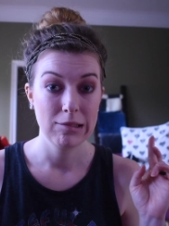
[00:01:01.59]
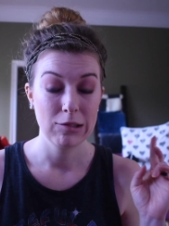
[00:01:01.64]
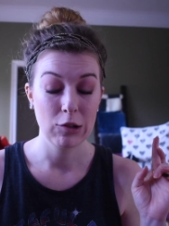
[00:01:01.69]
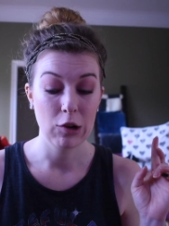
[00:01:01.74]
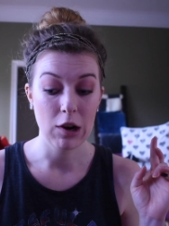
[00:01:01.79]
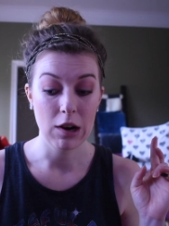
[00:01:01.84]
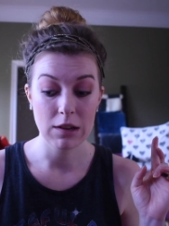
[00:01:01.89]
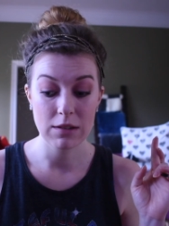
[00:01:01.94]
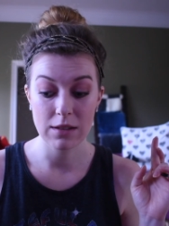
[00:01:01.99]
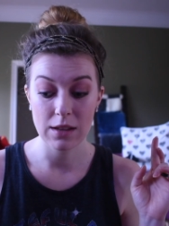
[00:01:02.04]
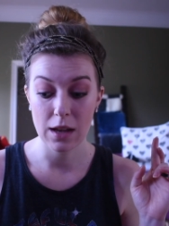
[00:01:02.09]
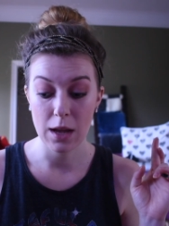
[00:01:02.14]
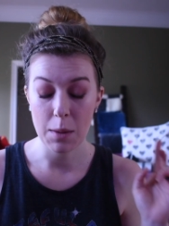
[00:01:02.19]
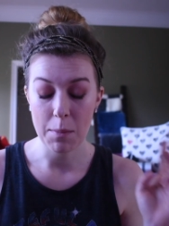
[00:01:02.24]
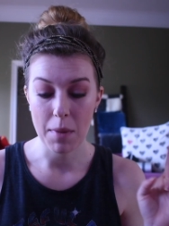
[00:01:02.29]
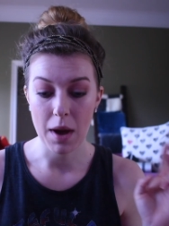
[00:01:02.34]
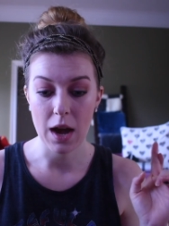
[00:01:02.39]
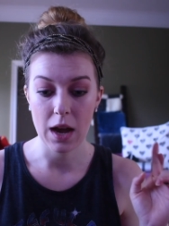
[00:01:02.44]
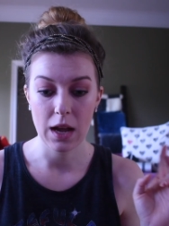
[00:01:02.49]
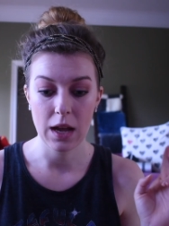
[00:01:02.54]
Crossing
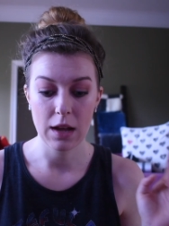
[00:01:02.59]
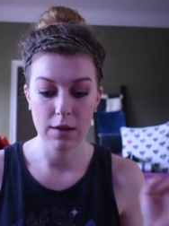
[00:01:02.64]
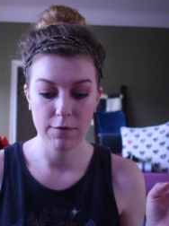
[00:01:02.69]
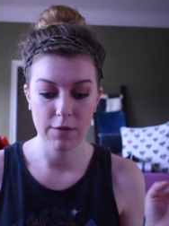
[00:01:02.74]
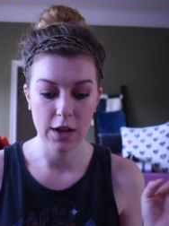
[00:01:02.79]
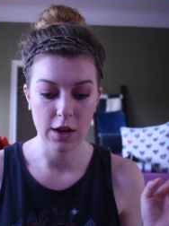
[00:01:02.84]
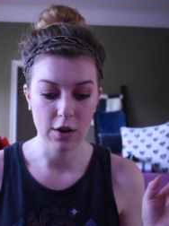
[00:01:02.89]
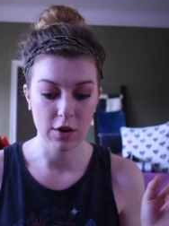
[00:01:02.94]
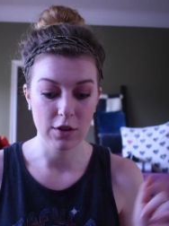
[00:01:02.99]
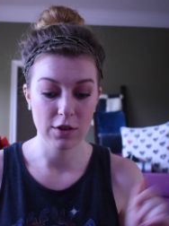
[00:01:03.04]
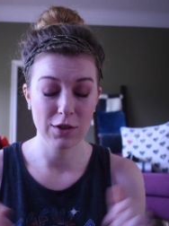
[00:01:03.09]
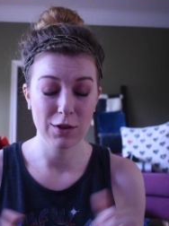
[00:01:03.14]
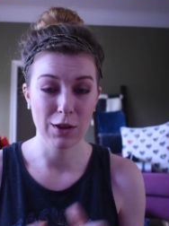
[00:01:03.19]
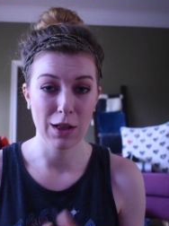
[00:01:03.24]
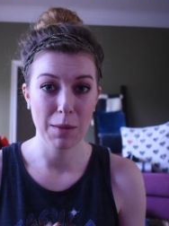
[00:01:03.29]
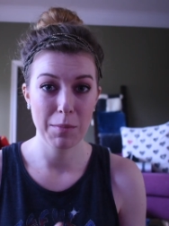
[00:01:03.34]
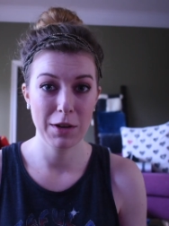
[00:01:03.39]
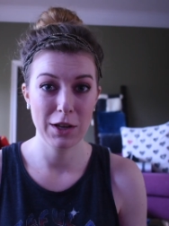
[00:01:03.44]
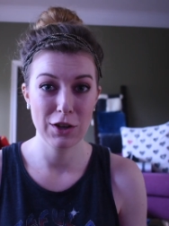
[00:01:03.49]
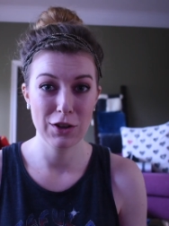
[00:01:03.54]
my fingers. So
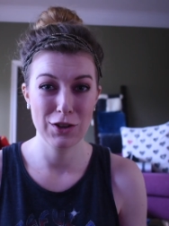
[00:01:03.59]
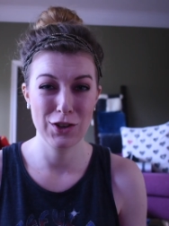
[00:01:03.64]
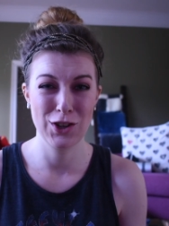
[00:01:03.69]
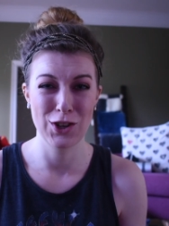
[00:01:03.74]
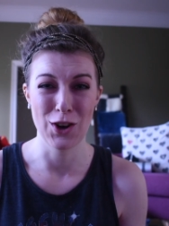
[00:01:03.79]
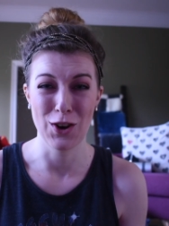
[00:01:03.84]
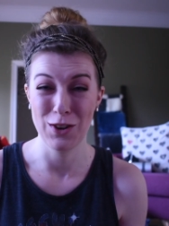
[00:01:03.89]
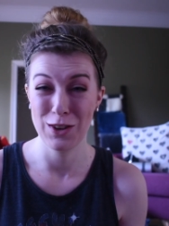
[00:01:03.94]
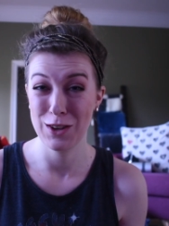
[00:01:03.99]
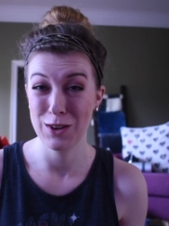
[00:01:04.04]
let me just show